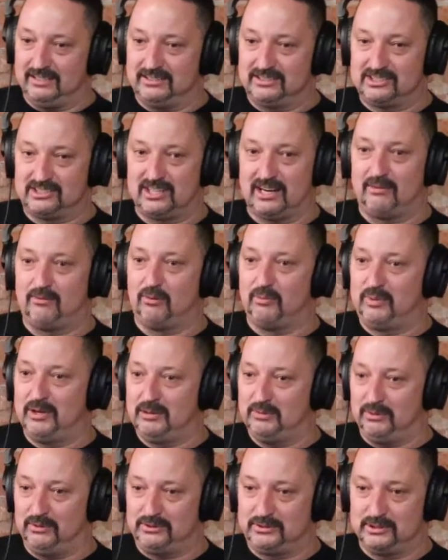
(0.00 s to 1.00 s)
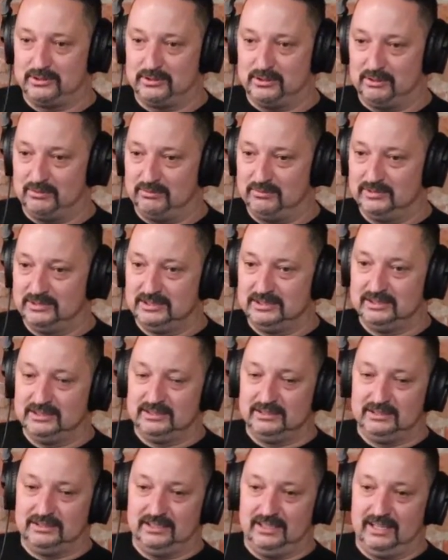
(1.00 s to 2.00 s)
several people to them.
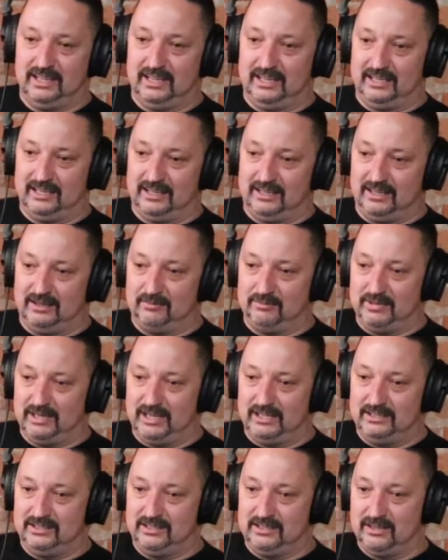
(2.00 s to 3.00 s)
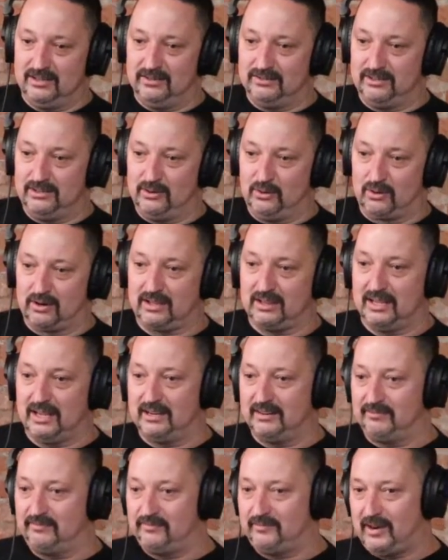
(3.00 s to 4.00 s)
And the North
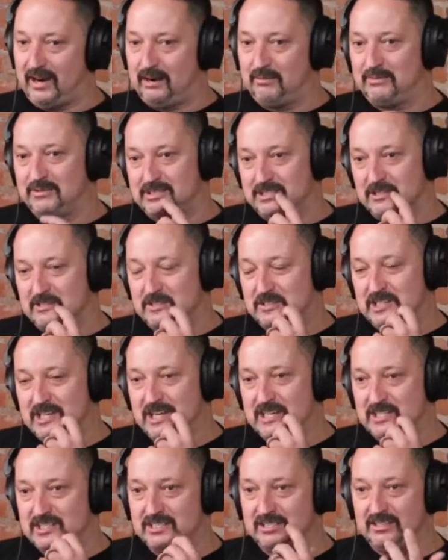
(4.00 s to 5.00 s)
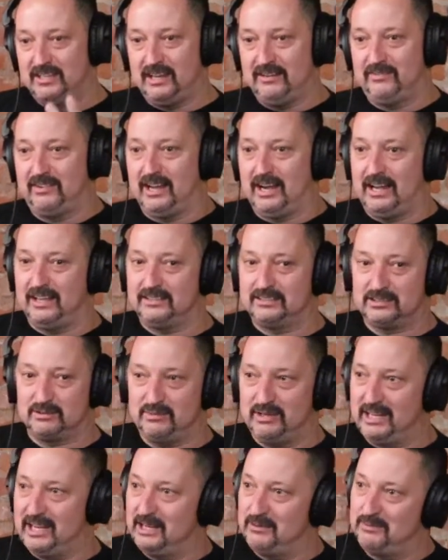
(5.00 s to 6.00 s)
Carolina Firemen Association, they've got some
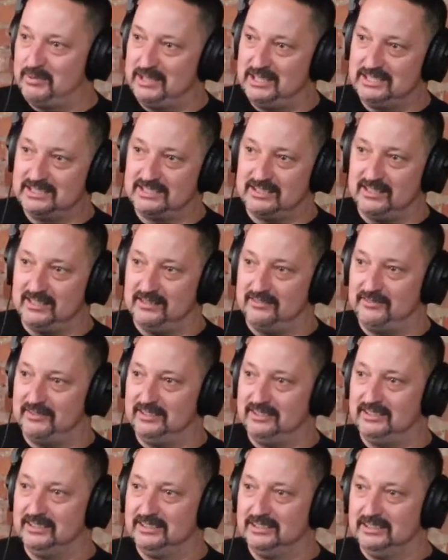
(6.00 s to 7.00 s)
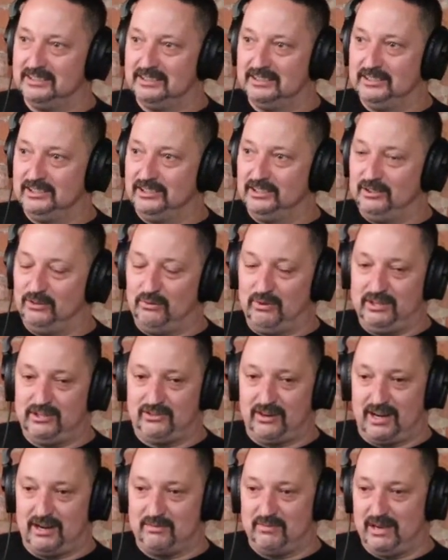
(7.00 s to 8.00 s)
EAP stuff, and we
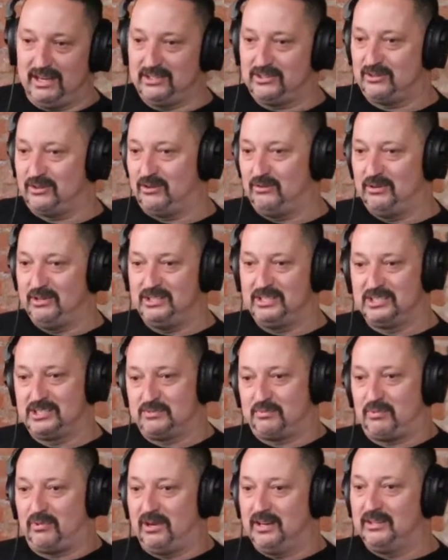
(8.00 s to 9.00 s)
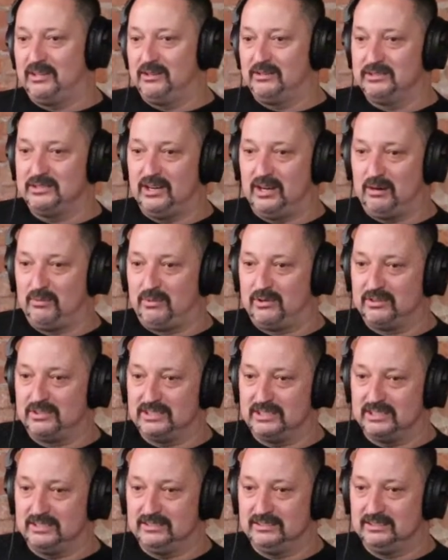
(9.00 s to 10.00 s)
try to make sure we just spread those numbers.
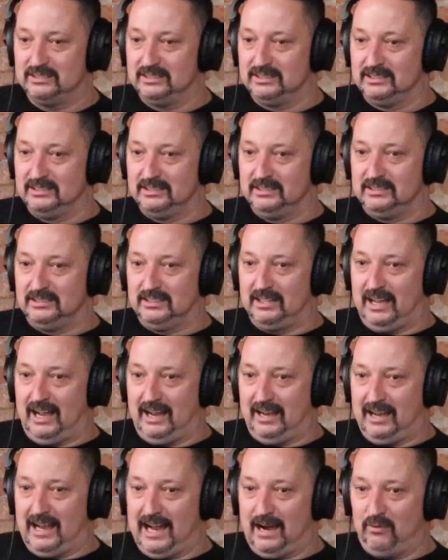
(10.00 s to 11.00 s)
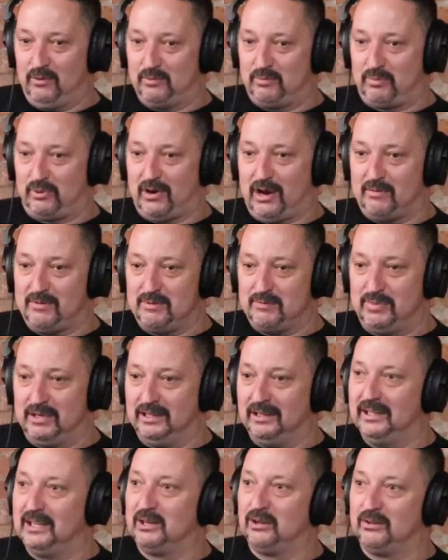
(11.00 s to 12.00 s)
And I would probably
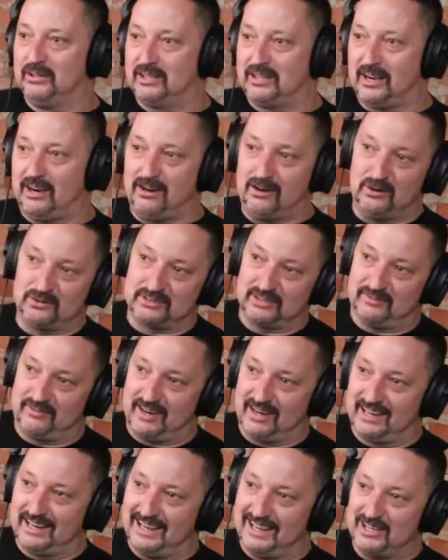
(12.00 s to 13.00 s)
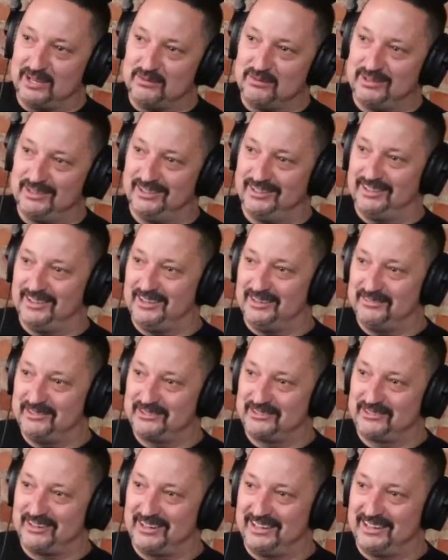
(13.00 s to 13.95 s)
belittle the cause if I got in the middle of it trying